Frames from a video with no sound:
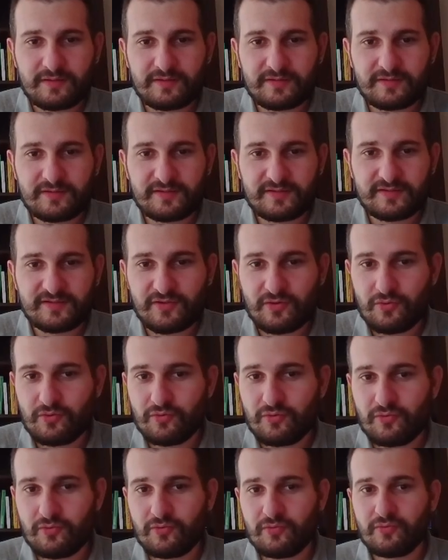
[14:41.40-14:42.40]

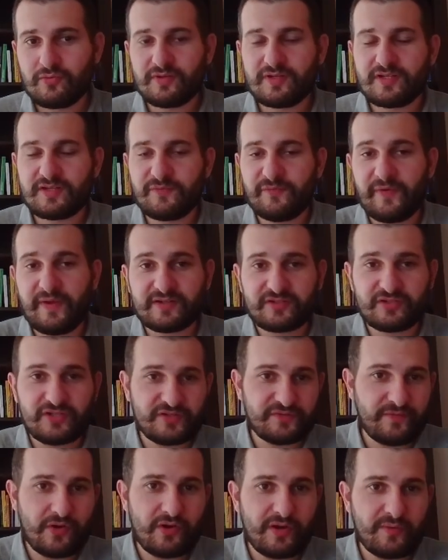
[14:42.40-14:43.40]
So this factor is
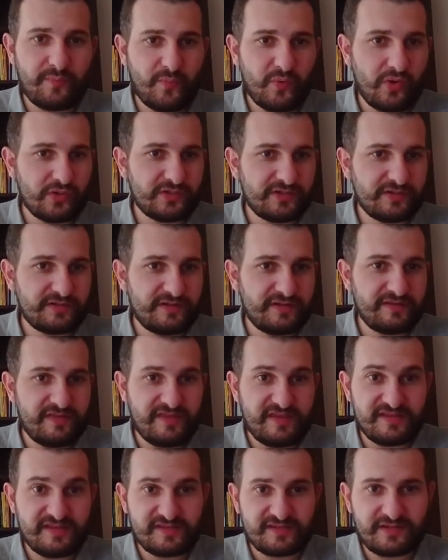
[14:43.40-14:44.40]
very important in
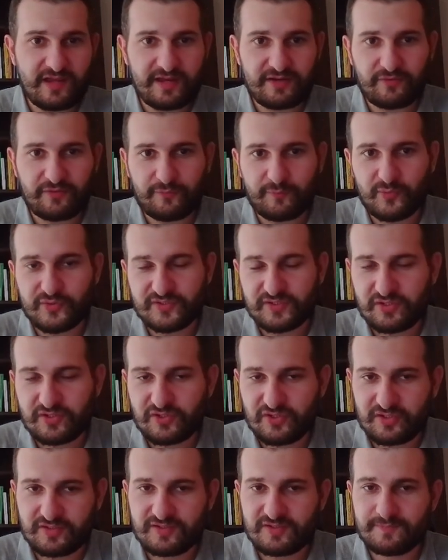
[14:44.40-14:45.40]
these kind of
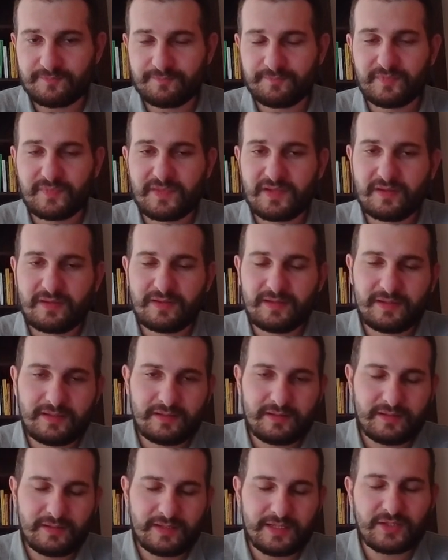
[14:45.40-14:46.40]
positions,
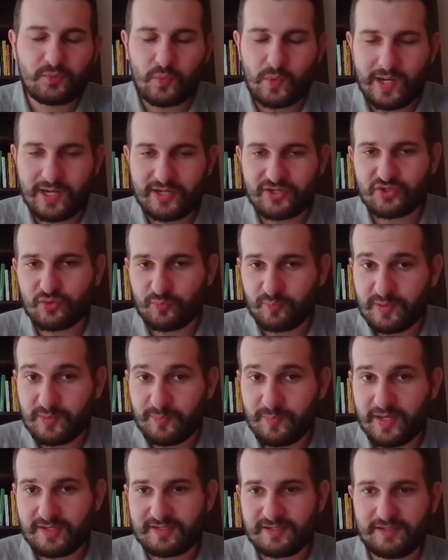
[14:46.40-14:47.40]
and the white should be
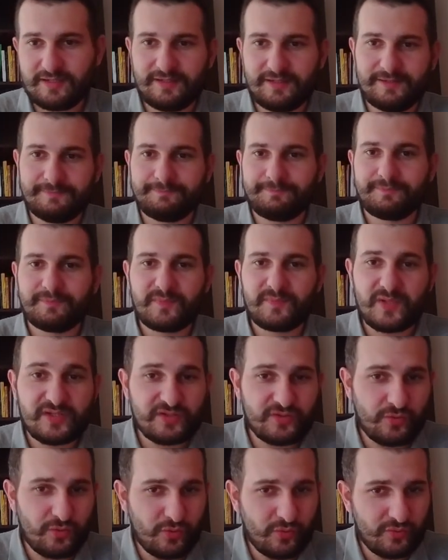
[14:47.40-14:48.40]
better here.
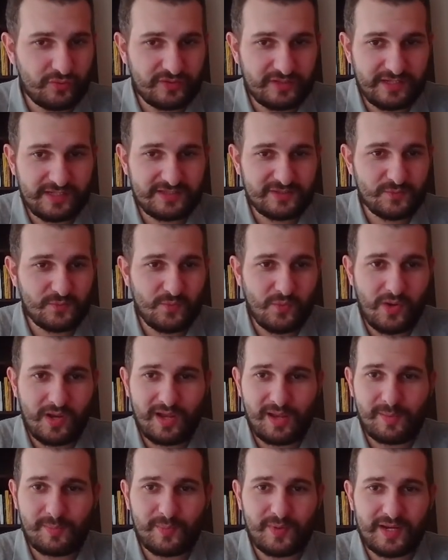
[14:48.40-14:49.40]
So that's why
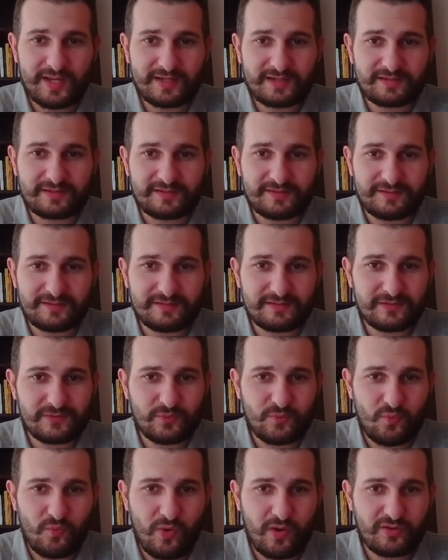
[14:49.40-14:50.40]
black didn't
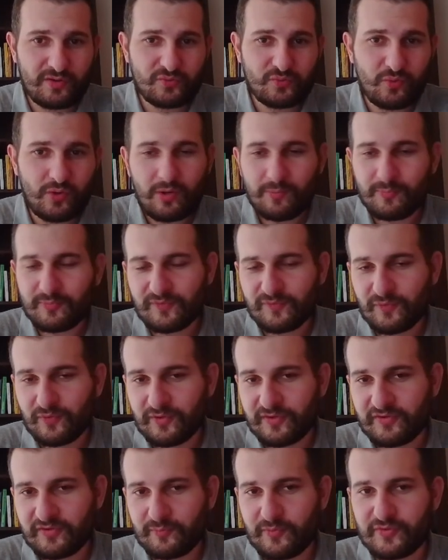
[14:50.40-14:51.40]
want to opt for
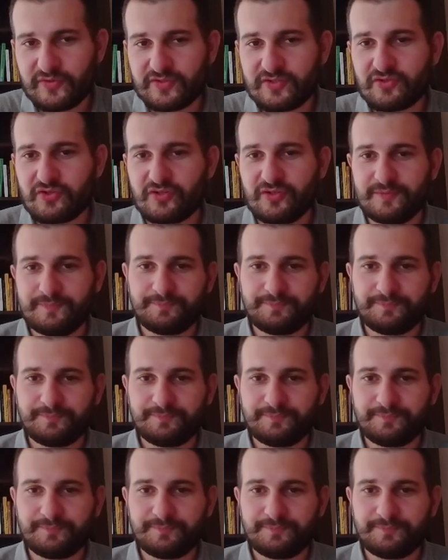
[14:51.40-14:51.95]
this position.